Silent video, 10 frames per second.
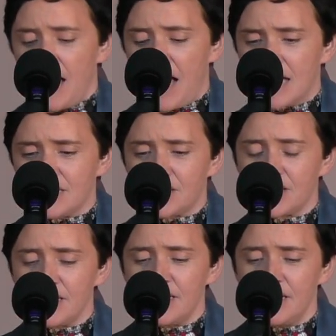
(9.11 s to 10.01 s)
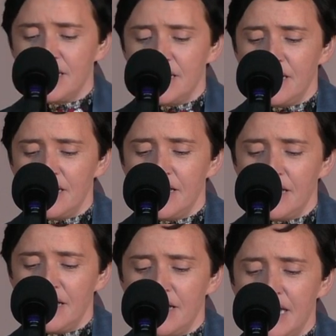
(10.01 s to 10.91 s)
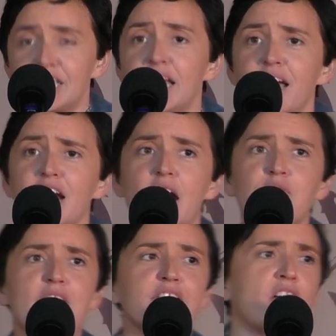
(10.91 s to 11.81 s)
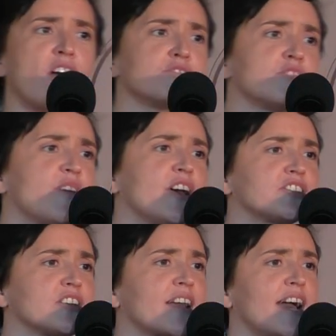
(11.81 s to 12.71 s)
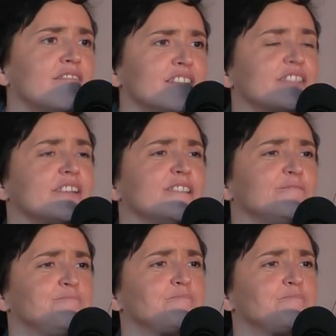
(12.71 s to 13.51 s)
And he's a rather controversial character.